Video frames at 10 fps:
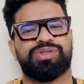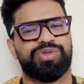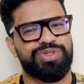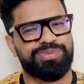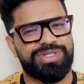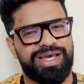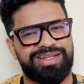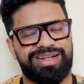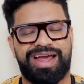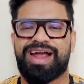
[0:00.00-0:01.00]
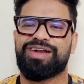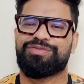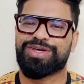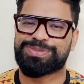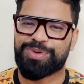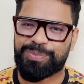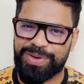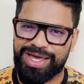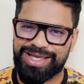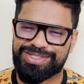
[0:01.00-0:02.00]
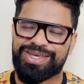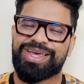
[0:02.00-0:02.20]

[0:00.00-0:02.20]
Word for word: YouTube channel and Facebook page.